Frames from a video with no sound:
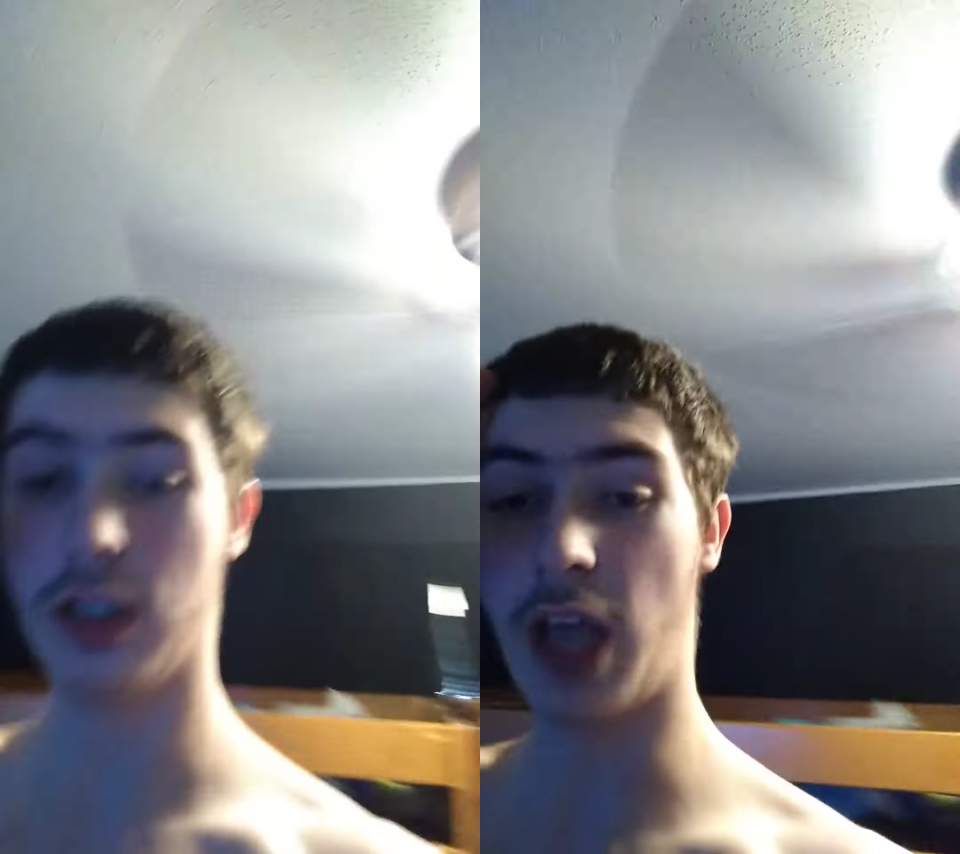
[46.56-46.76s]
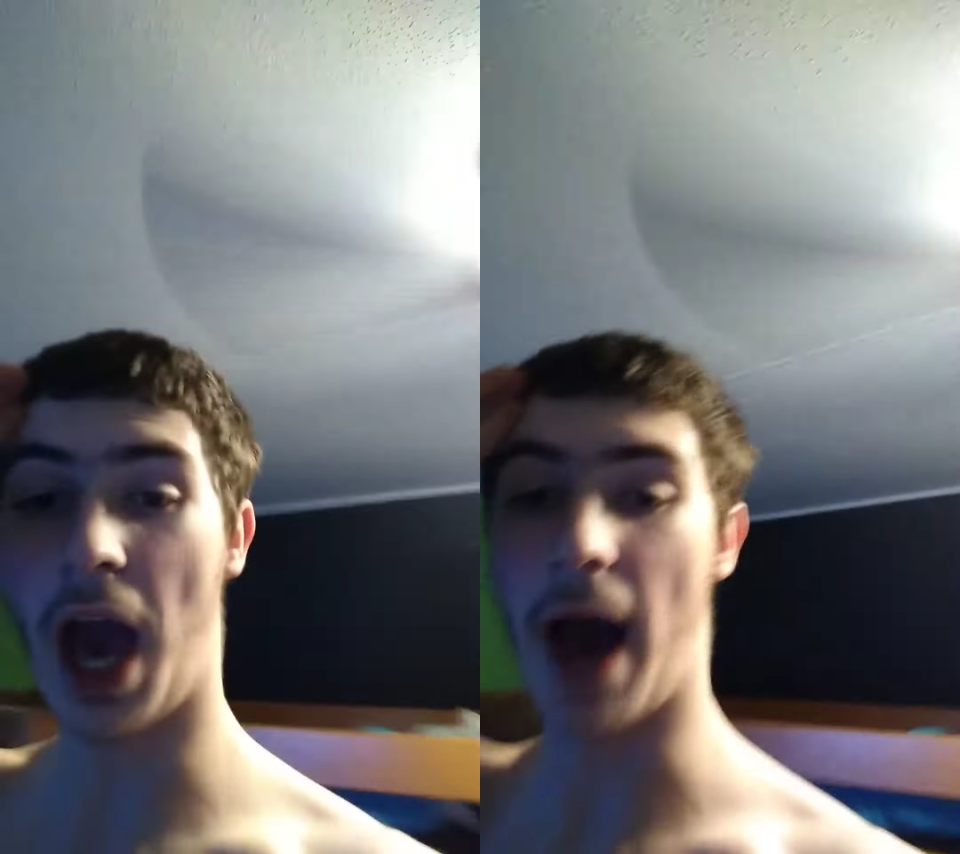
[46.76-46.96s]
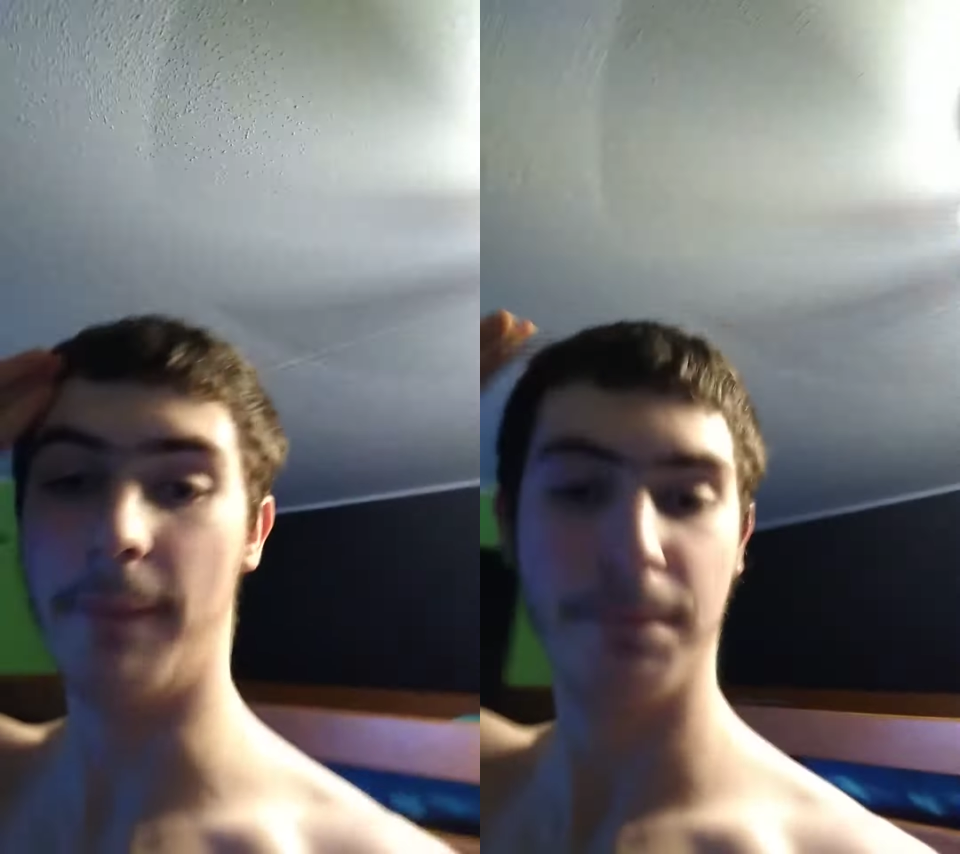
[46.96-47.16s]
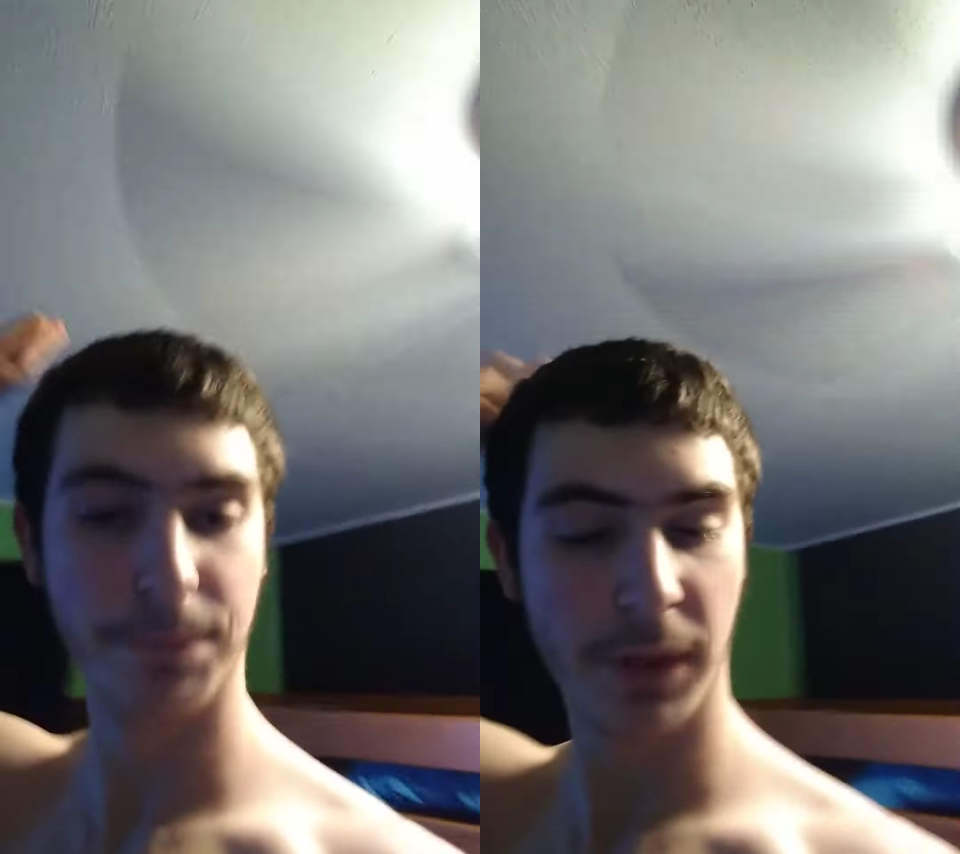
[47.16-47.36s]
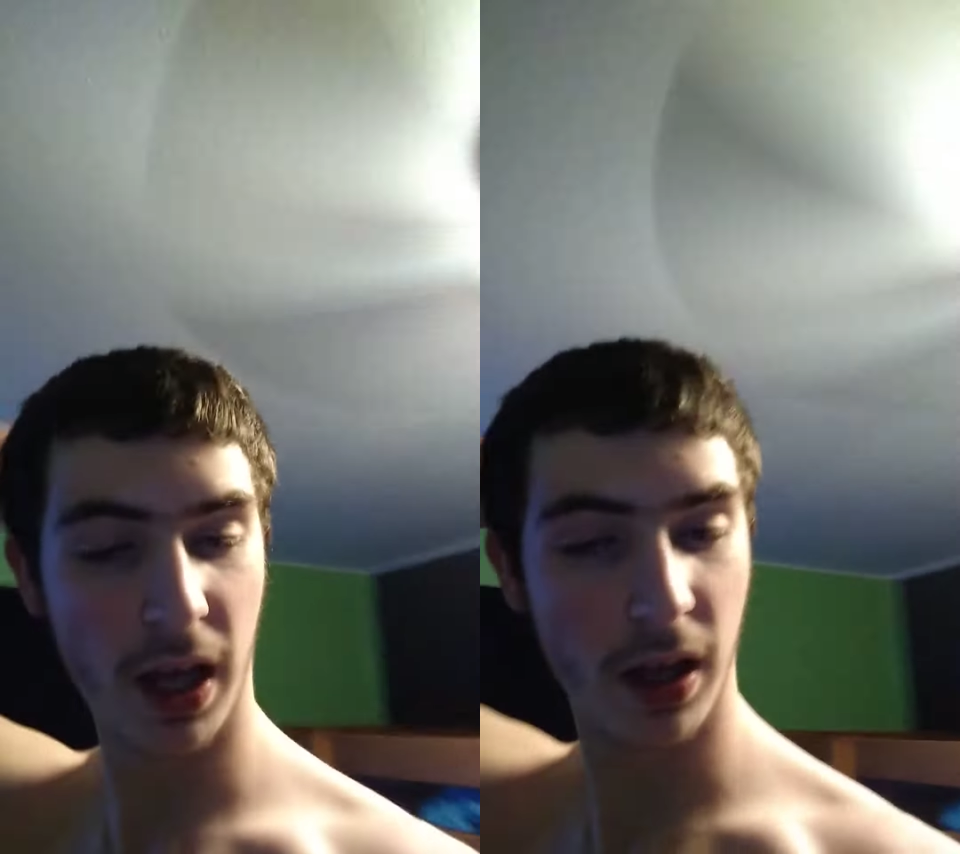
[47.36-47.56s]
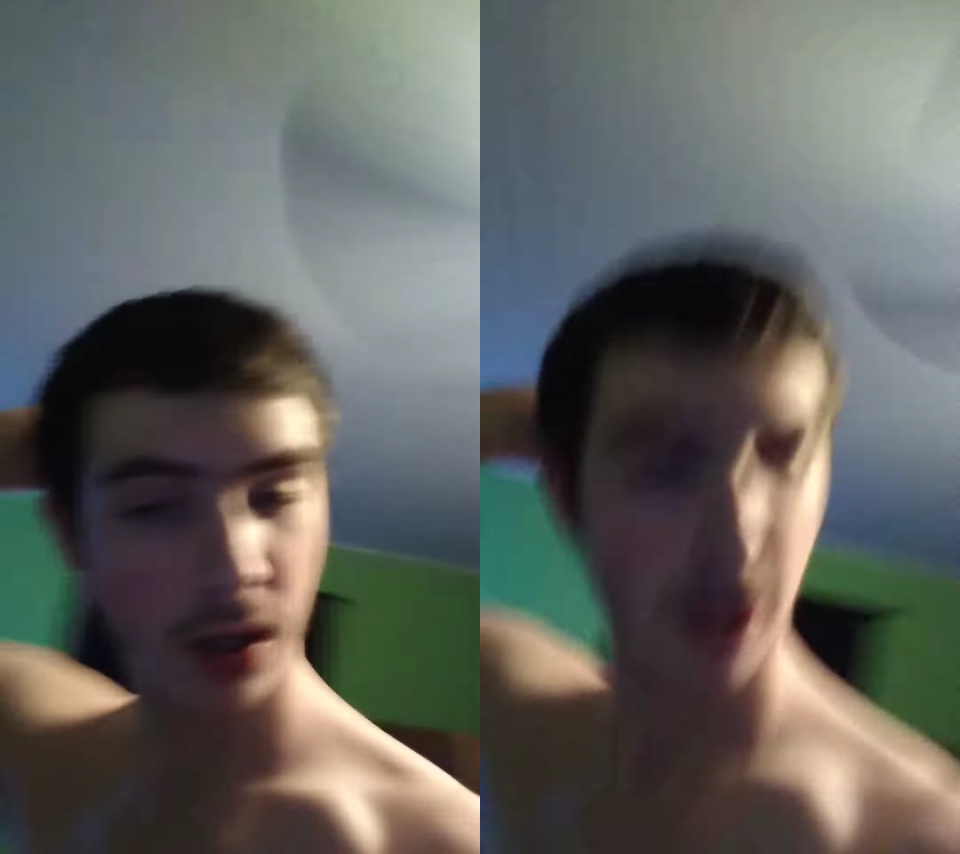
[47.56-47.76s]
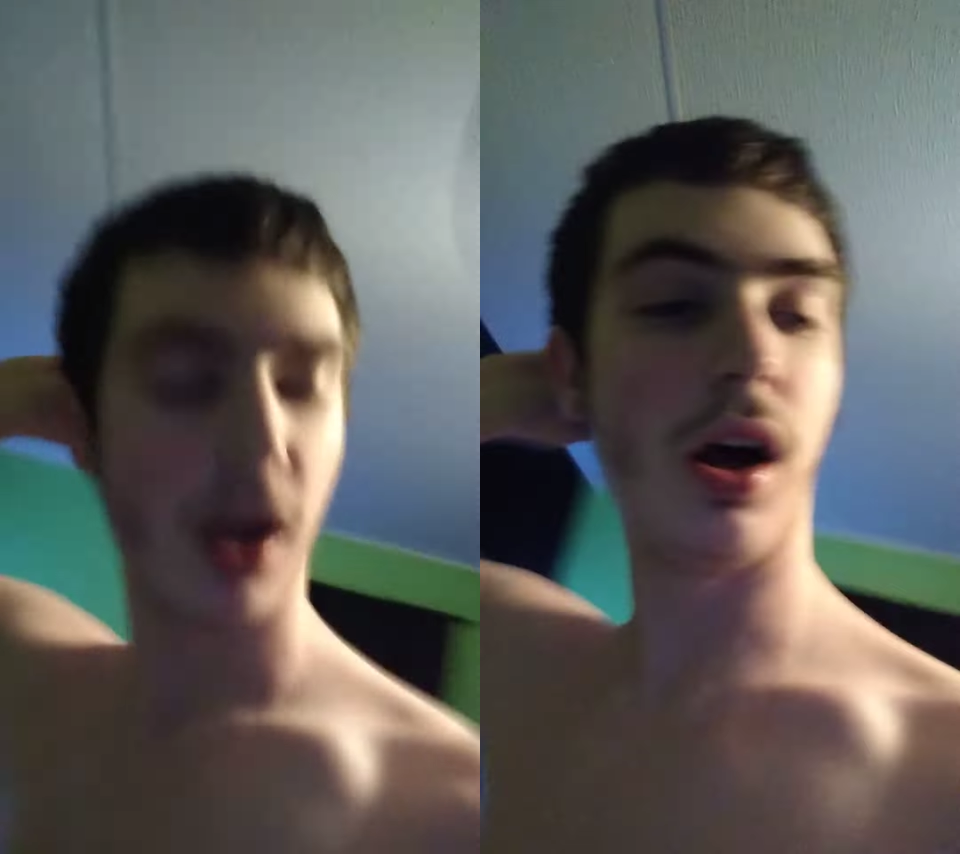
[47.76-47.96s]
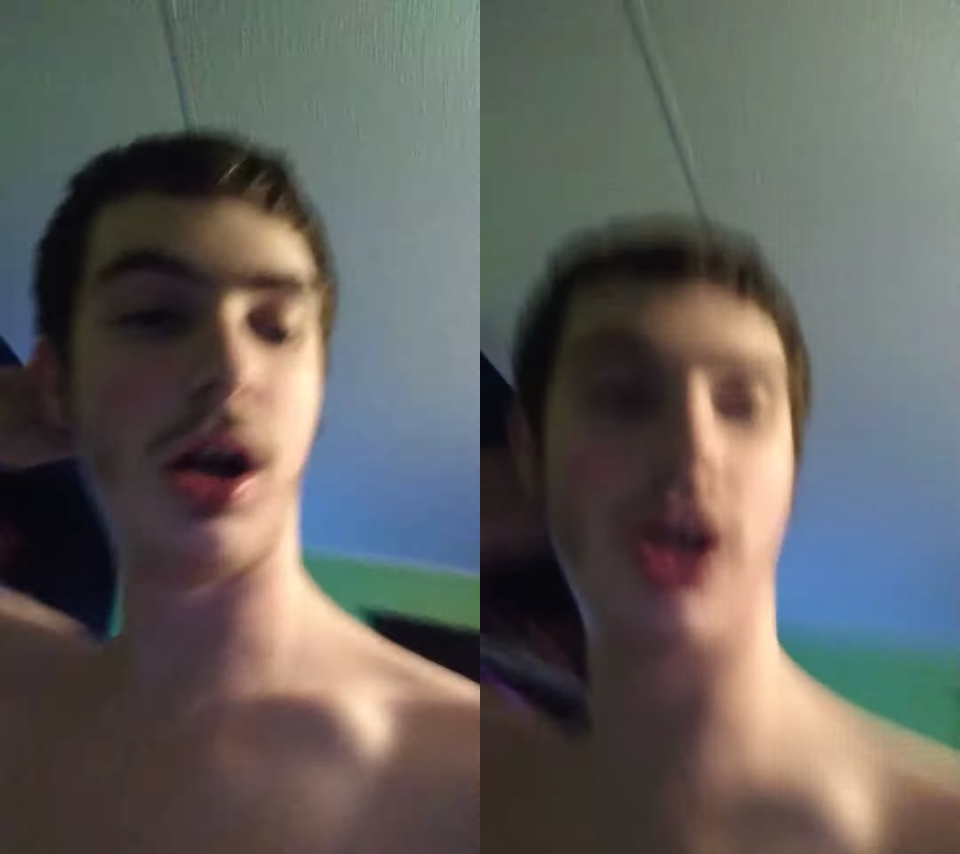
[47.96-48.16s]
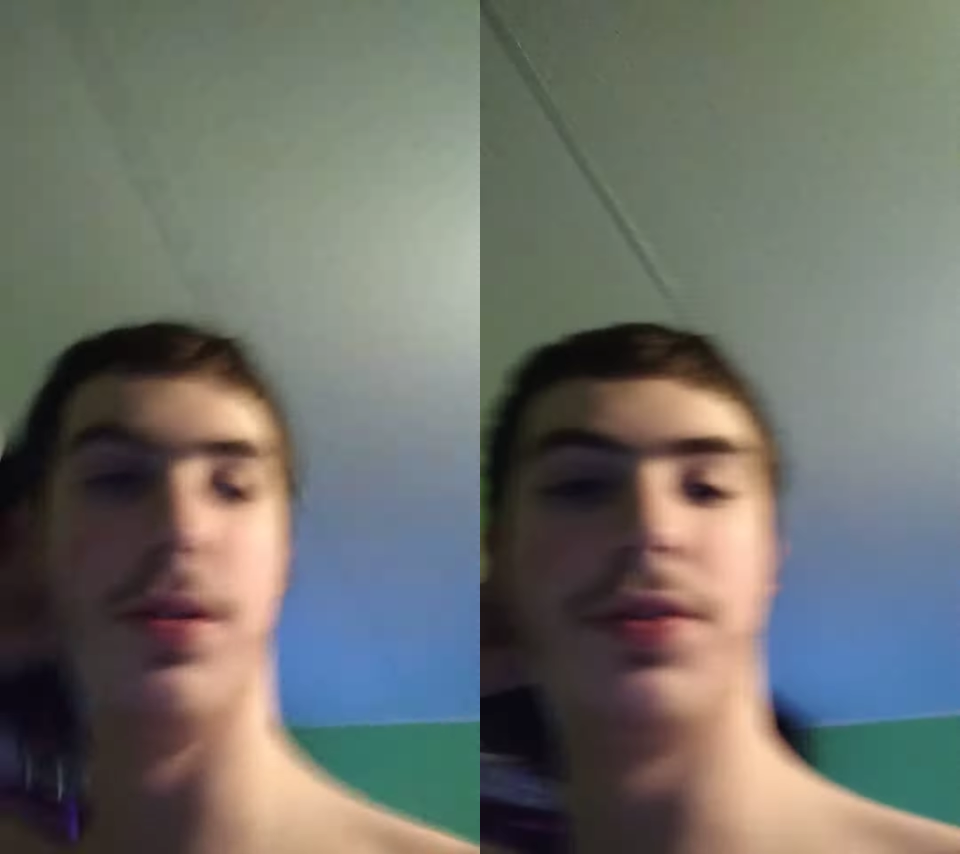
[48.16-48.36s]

yeah, uh,